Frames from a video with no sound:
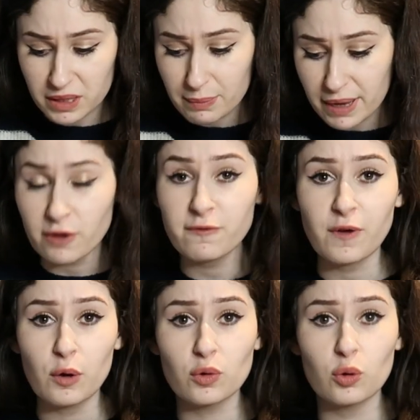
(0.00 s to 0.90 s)
they meant a
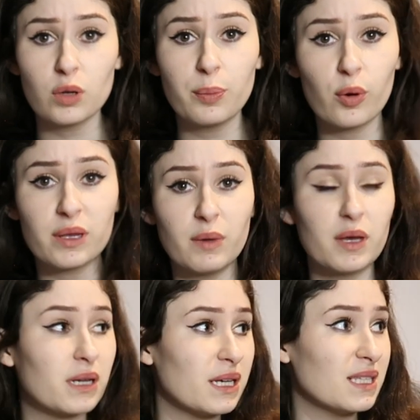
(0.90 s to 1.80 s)
phone call
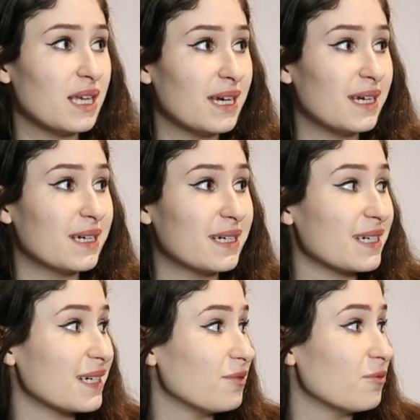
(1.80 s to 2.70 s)
appointment, because like,
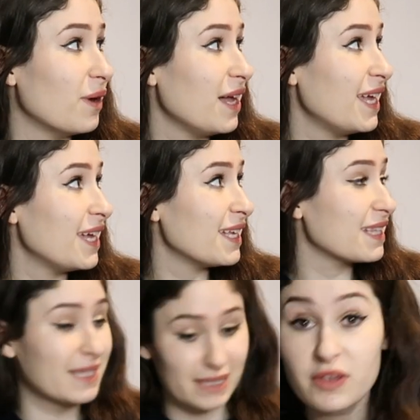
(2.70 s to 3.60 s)
what?
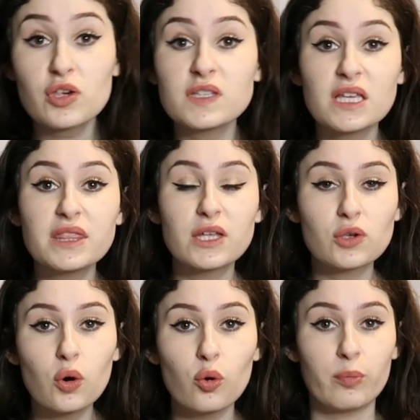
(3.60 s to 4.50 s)
They just said they'd
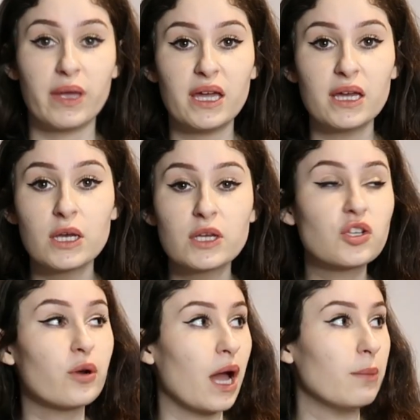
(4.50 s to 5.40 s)
call me.
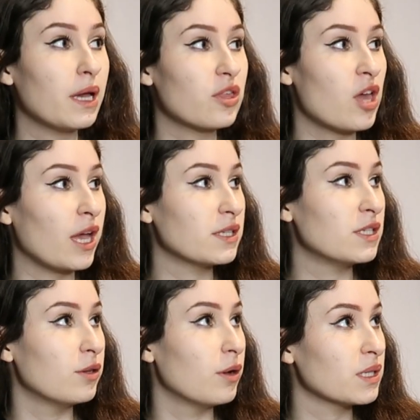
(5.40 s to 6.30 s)
Sorry, I'm like chatting
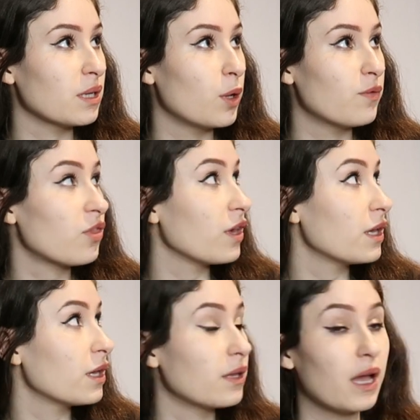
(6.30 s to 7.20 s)
to you because I'm
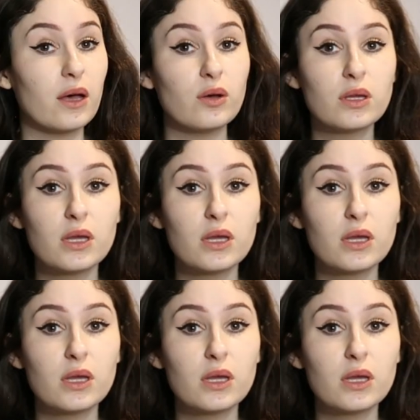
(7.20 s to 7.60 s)
overthinking now.